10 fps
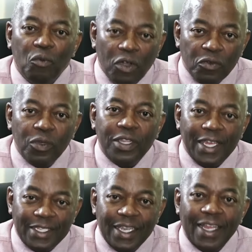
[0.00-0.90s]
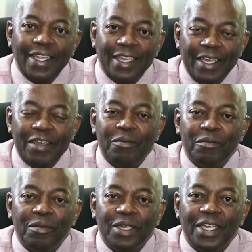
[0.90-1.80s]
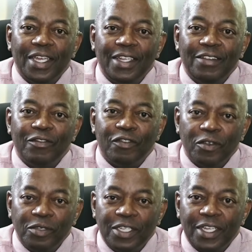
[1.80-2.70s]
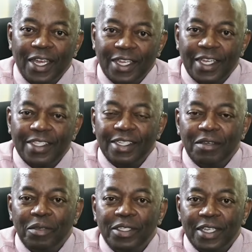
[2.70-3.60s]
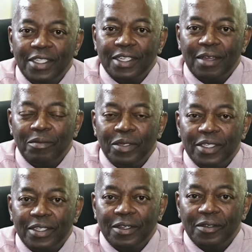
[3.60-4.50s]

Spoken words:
What were they telling him in voting against him in such numbers?